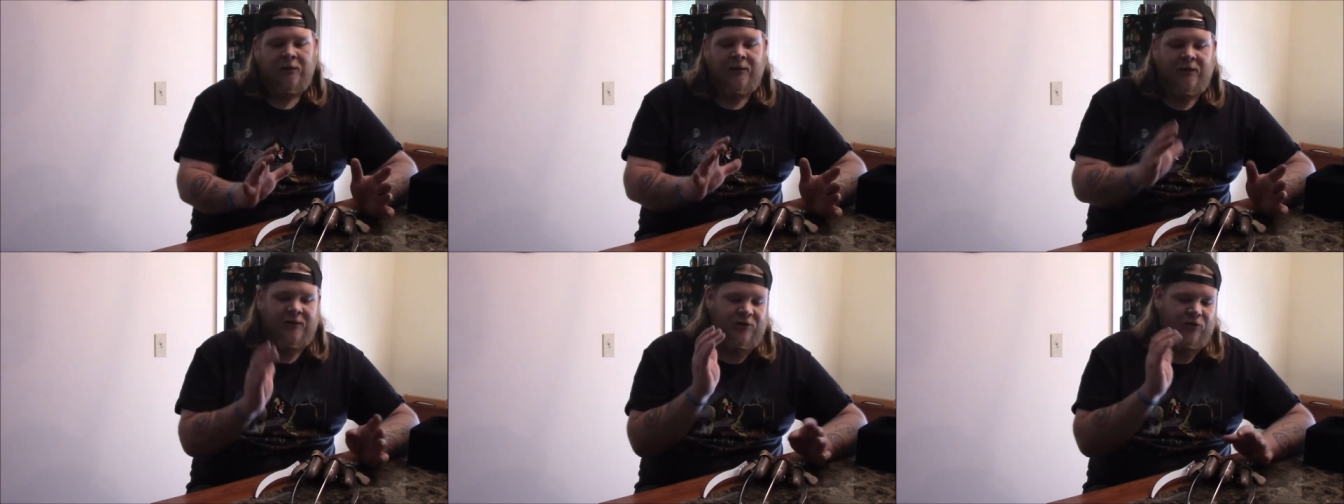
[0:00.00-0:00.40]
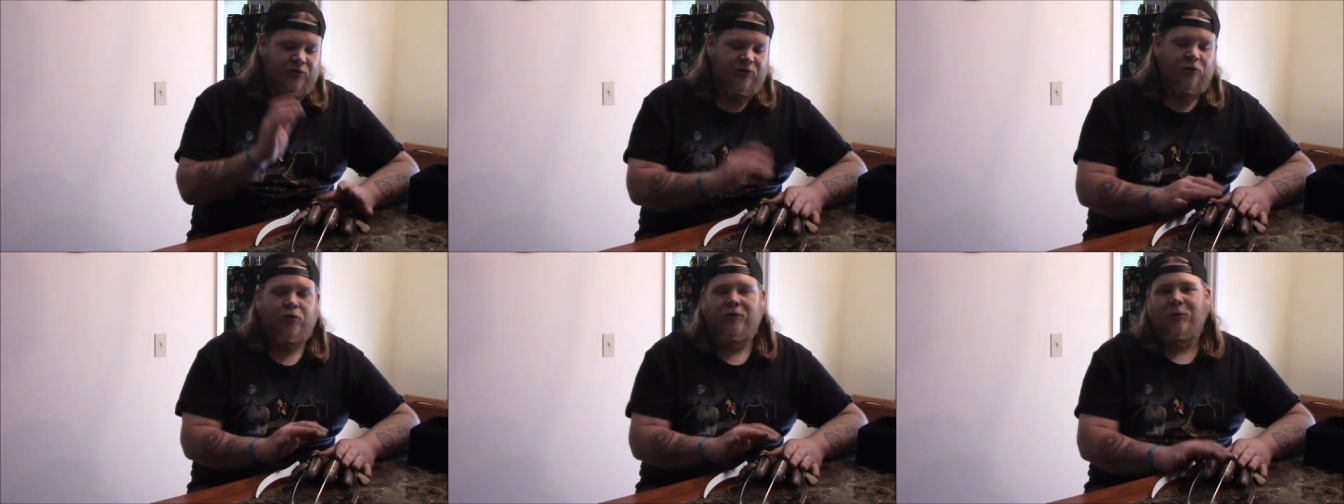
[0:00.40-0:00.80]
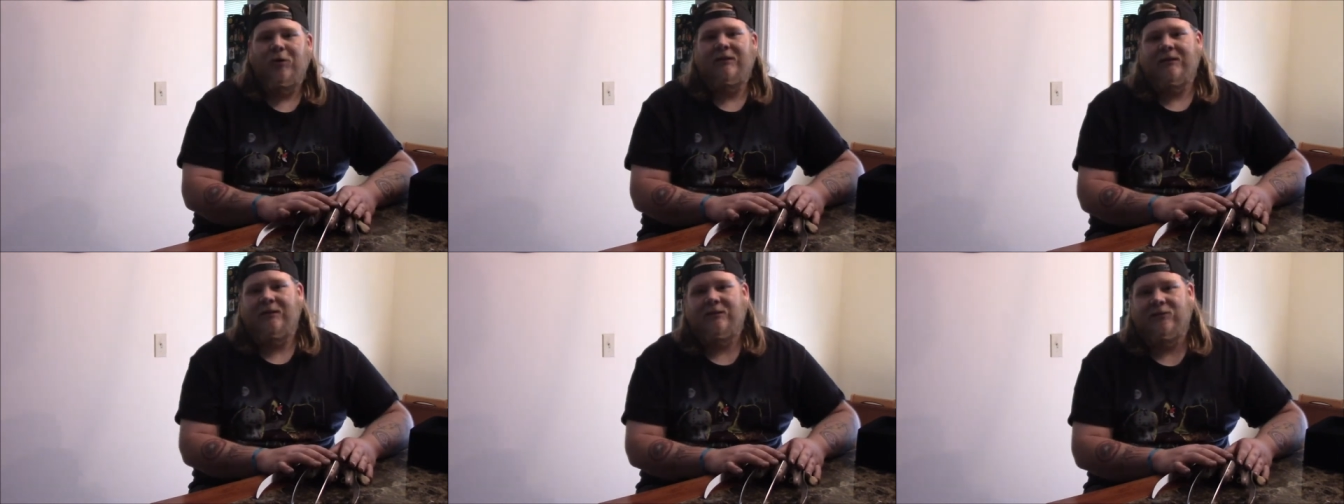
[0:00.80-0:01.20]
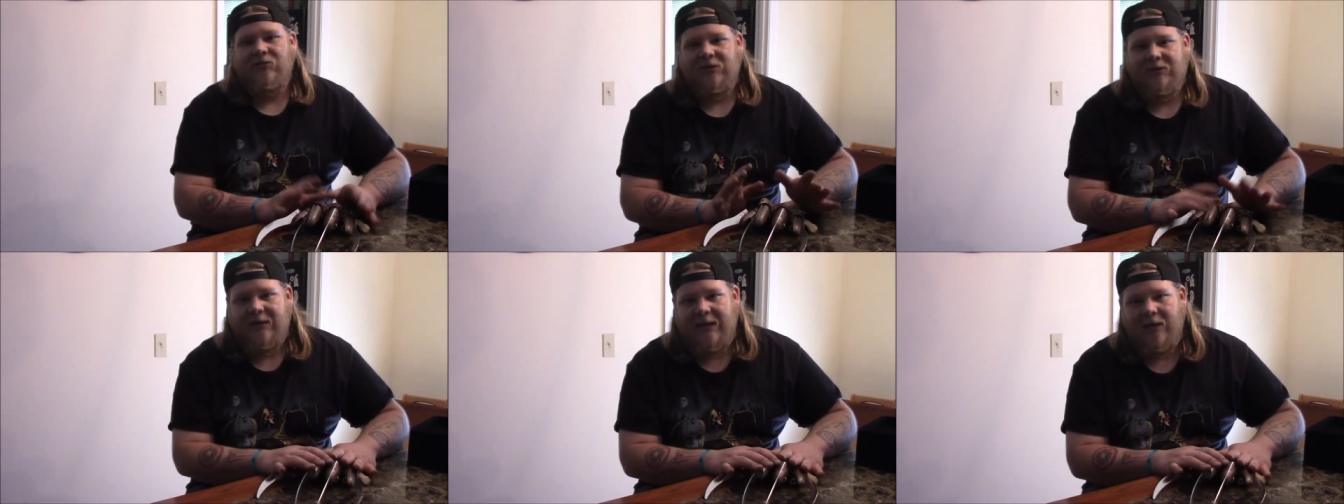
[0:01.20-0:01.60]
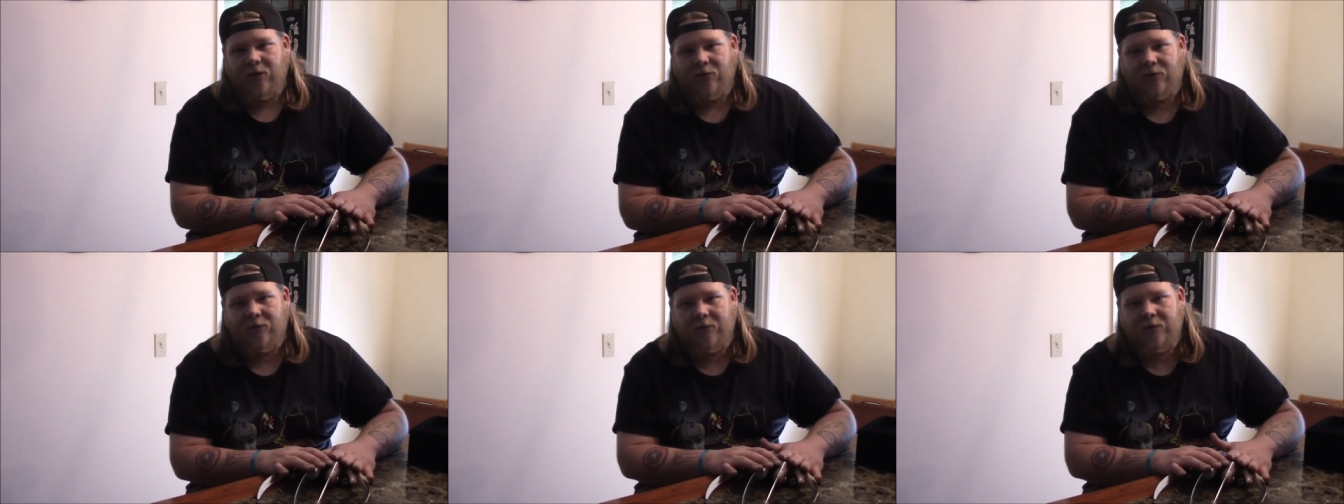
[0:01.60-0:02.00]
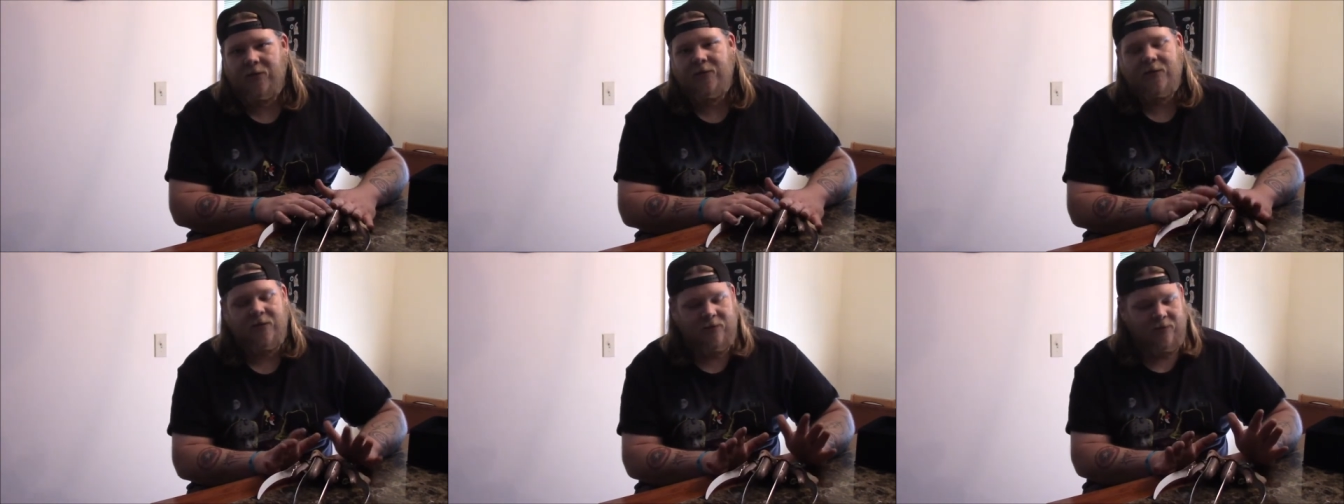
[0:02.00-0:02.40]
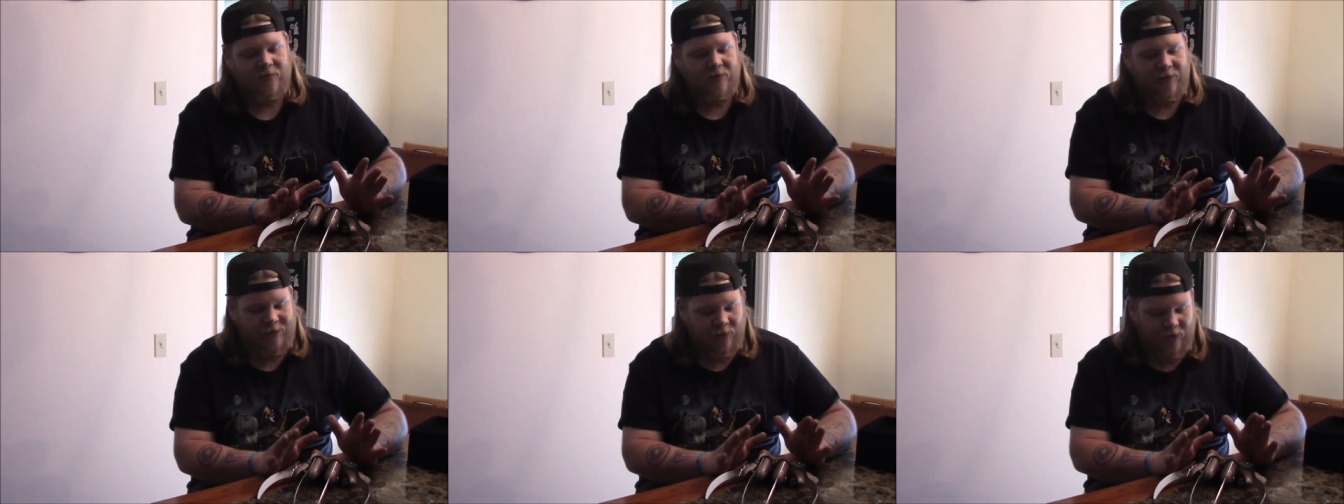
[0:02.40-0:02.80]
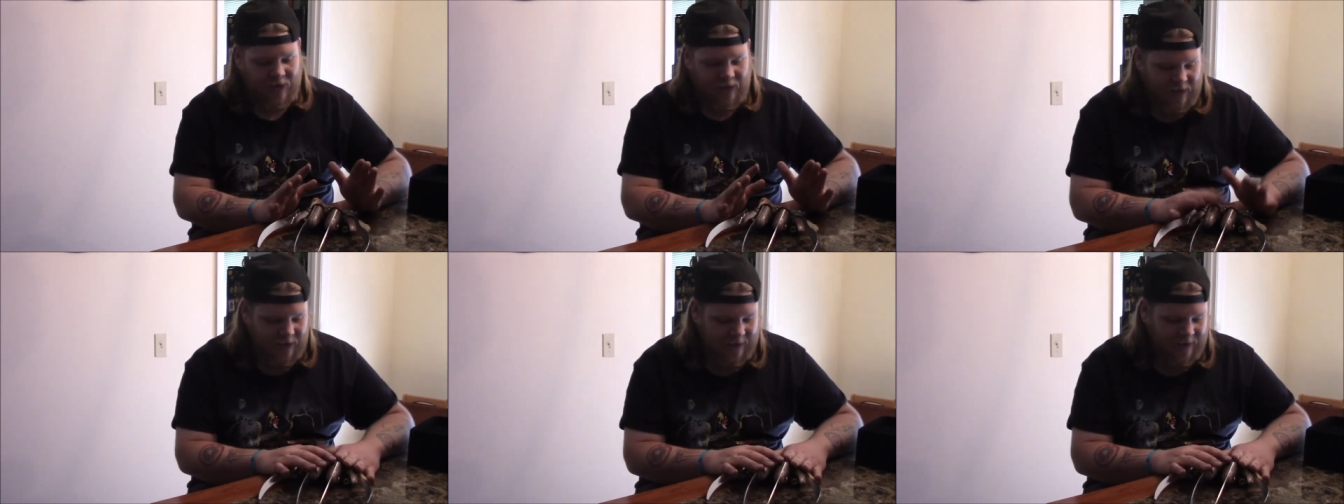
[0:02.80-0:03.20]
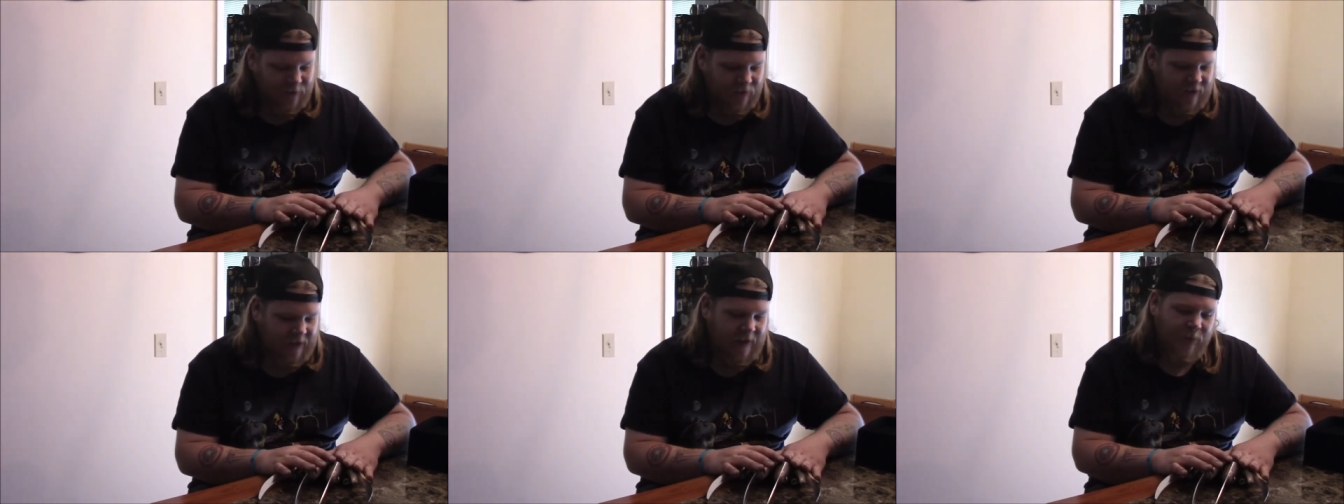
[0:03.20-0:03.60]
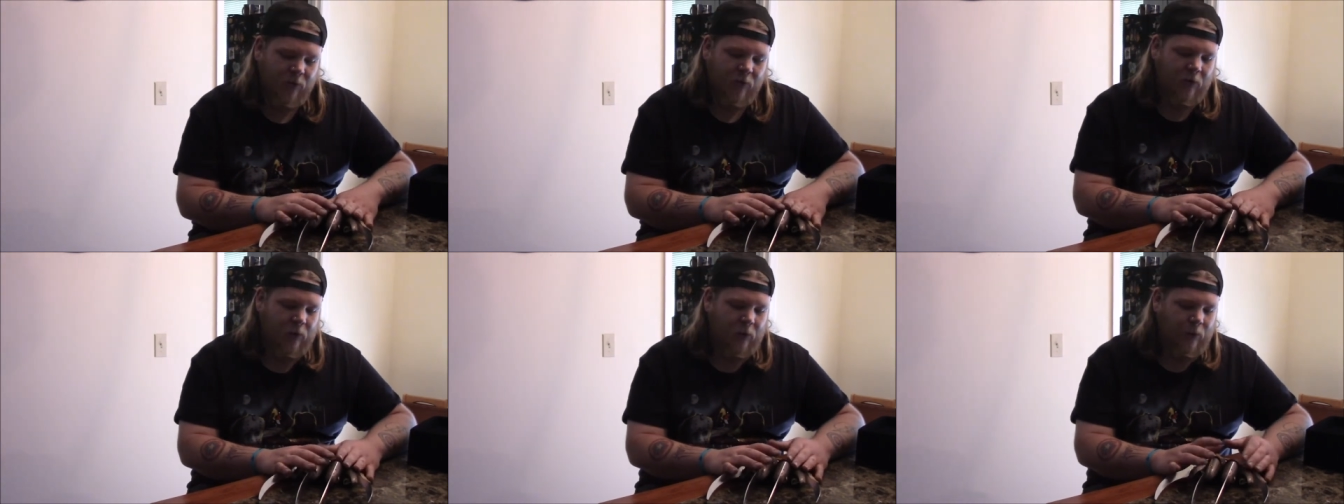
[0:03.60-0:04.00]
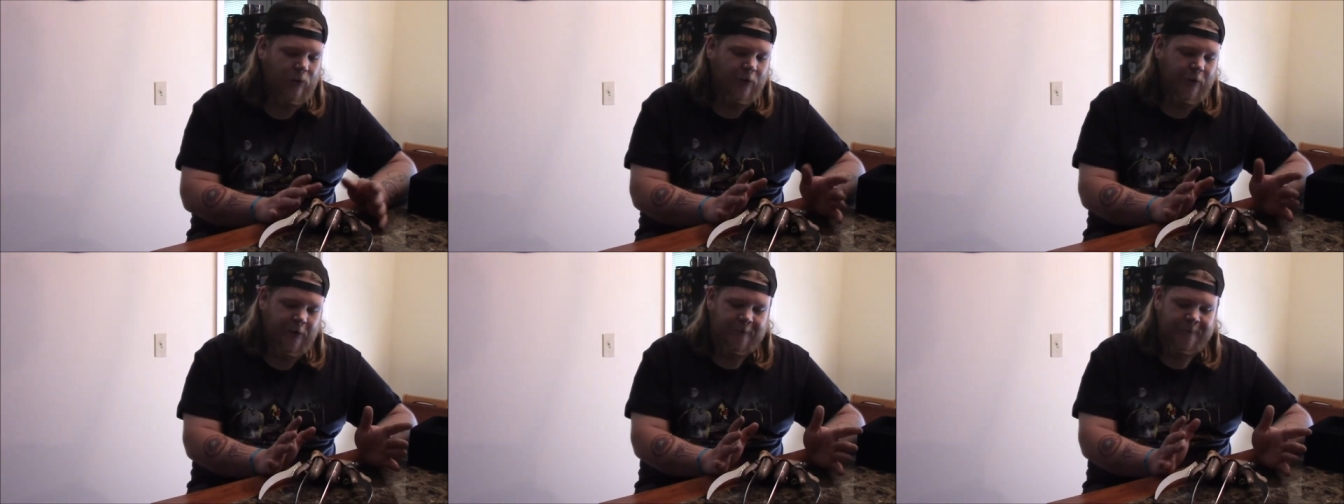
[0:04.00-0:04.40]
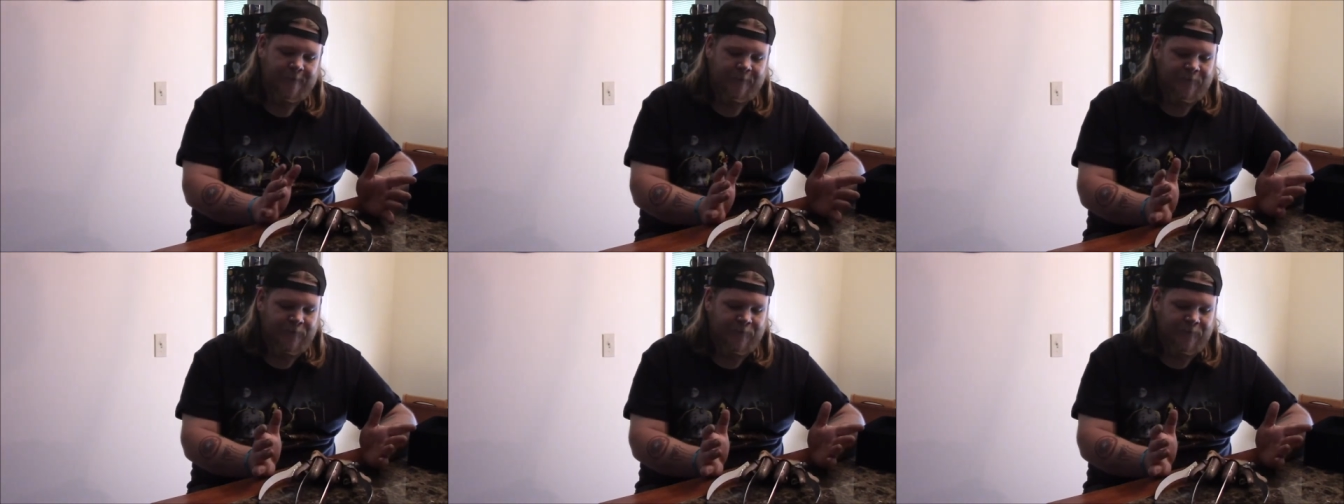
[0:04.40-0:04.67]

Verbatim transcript: and you're solely wanting it to sit down you know, on a collectible table or,